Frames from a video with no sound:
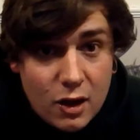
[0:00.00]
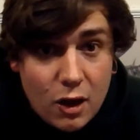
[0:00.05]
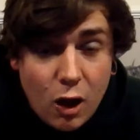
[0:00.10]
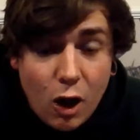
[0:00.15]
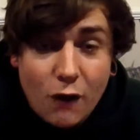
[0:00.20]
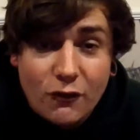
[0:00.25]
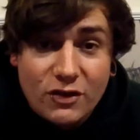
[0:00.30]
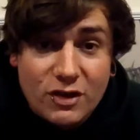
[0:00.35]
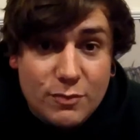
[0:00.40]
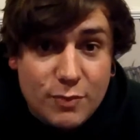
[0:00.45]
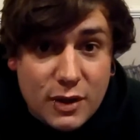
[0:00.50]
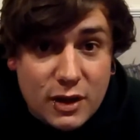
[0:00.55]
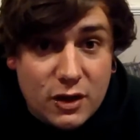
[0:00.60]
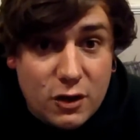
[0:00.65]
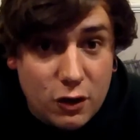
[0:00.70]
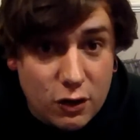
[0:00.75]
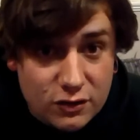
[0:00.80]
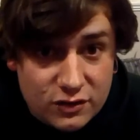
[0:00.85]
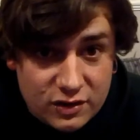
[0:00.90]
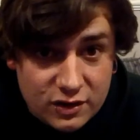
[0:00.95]
Obviously, be
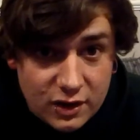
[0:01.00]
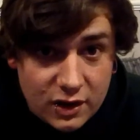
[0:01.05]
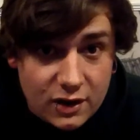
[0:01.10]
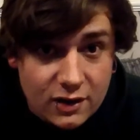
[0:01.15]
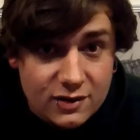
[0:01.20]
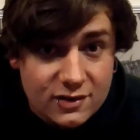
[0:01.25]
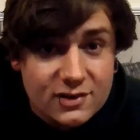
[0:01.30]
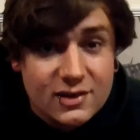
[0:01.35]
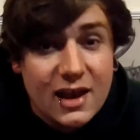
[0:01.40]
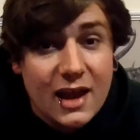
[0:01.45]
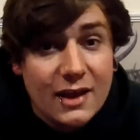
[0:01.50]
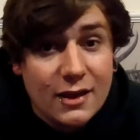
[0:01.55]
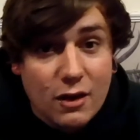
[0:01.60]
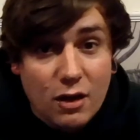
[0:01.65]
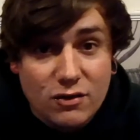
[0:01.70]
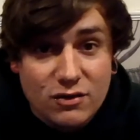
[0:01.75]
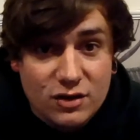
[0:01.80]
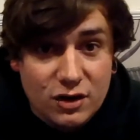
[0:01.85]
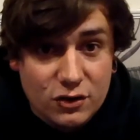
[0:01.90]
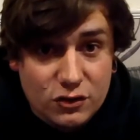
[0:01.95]
courteous and go
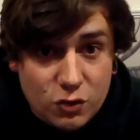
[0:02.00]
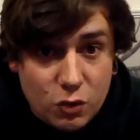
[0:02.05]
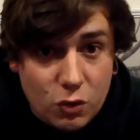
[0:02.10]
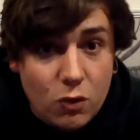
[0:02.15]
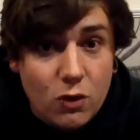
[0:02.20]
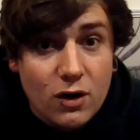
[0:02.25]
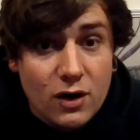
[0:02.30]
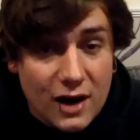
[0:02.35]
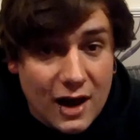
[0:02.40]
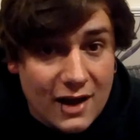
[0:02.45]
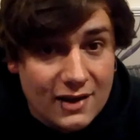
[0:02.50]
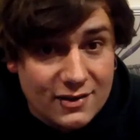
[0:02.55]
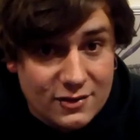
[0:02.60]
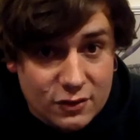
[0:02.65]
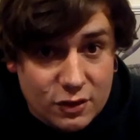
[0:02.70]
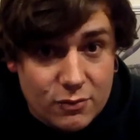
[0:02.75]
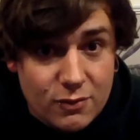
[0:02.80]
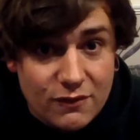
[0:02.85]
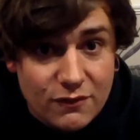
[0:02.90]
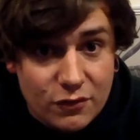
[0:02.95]
to their door and ask
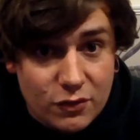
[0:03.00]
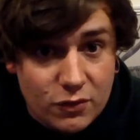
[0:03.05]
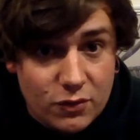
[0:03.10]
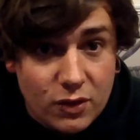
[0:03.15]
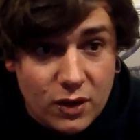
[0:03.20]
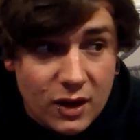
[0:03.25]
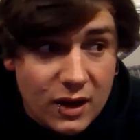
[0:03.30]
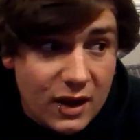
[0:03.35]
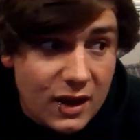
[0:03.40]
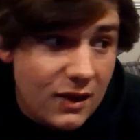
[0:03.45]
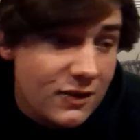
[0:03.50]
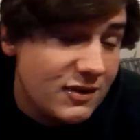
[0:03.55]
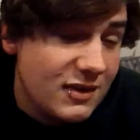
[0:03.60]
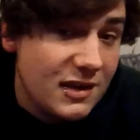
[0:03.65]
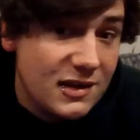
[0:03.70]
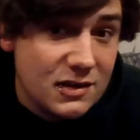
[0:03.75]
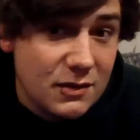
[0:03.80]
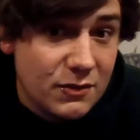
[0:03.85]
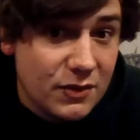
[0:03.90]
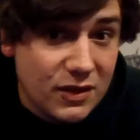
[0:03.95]
them if you see
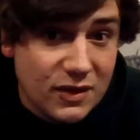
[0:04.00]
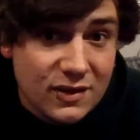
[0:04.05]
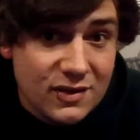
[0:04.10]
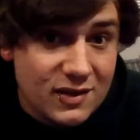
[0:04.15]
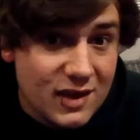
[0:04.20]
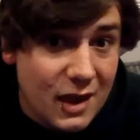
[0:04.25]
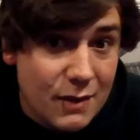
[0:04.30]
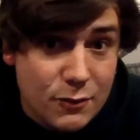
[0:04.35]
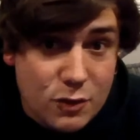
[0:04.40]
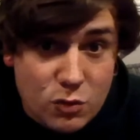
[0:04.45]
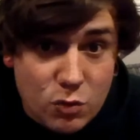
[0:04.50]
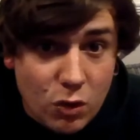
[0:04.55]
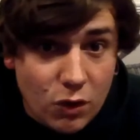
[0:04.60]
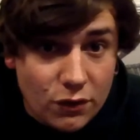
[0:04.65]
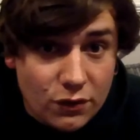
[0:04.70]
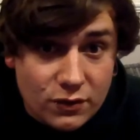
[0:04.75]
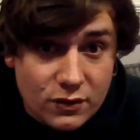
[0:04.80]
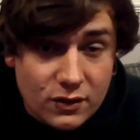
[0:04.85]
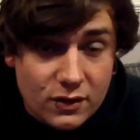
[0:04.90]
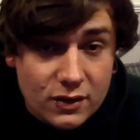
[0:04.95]
something in the skip you
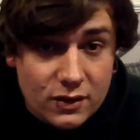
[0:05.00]
want.